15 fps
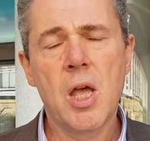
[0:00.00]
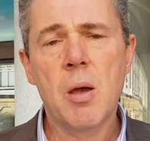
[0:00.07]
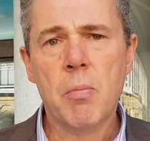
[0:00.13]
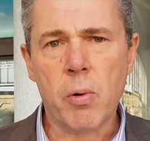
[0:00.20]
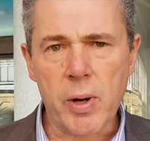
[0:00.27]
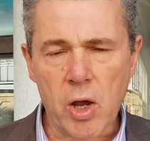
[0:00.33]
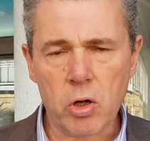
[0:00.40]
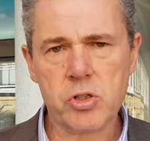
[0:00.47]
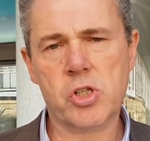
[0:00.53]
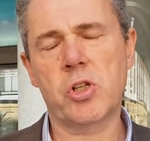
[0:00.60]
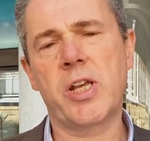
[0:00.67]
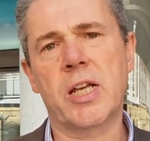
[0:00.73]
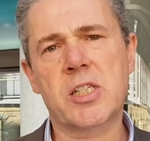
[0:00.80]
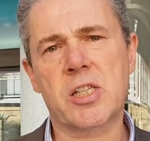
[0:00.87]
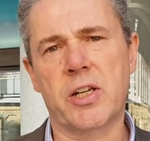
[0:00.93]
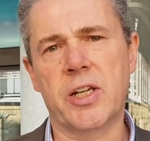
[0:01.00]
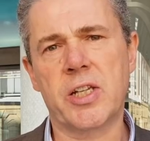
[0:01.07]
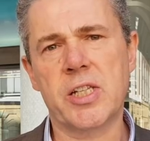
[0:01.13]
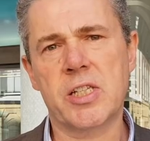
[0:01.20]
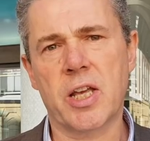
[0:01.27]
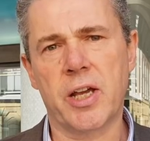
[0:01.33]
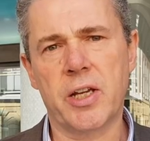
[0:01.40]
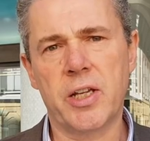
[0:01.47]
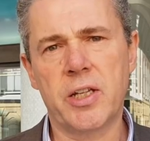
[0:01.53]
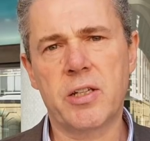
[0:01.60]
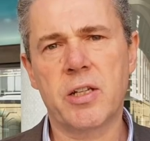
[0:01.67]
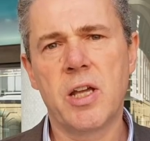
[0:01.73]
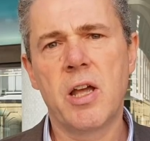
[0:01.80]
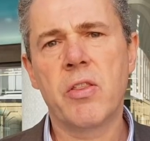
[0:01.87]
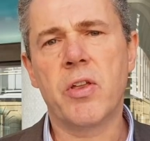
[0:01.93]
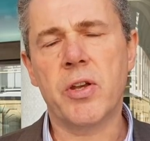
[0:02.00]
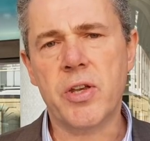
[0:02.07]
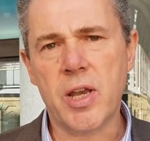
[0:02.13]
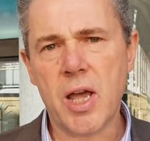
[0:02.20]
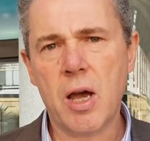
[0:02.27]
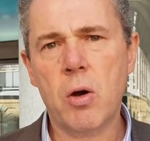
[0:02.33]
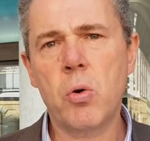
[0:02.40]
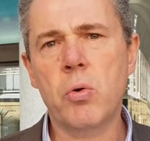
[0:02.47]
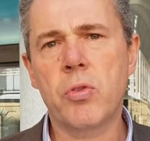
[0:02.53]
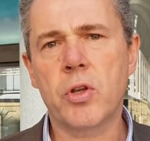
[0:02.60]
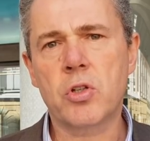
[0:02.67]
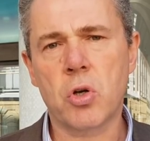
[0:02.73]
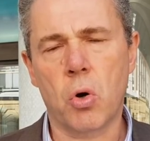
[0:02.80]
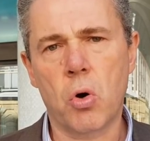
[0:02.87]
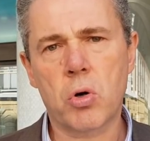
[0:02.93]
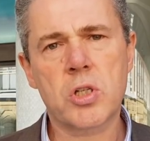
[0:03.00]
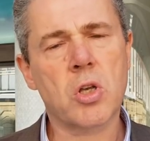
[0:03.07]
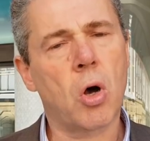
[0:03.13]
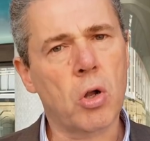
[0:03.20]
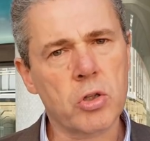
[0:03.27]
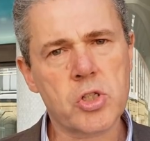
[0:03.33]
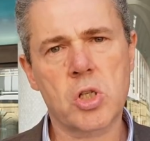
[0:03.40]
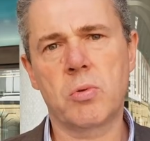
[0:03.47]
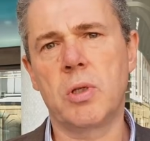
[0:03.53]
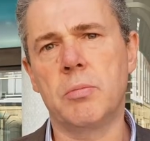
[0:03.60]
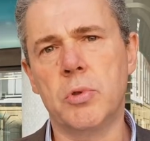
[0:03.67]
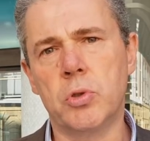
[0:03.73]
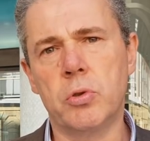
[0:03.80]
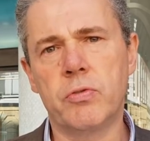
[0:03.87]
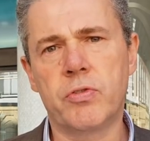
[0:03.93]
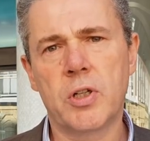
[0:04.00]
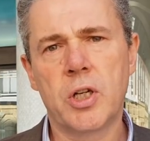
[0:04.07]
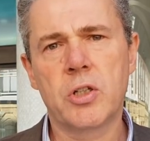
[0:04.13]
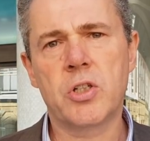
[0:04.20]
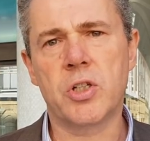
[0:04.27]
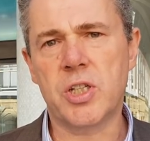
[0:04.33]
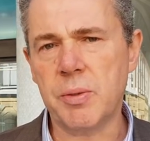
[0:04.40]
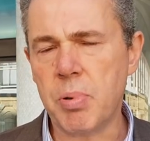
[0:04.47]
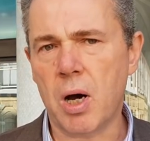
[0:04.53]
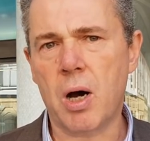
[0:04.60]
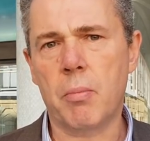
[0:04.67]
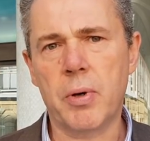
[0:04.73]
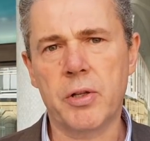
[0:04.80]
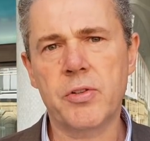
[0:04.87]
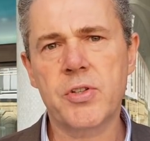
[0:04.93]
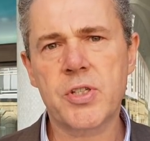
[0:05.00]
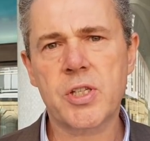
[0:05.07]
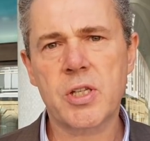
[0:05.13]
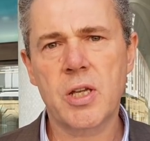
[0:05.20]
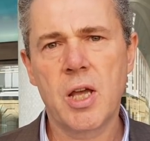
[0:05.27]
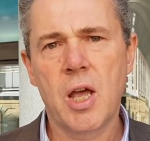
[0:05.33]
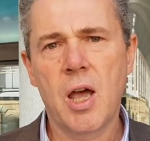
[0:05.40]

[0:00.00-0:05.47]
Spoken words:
But we also yesterday decided that now the talks also will move to departments.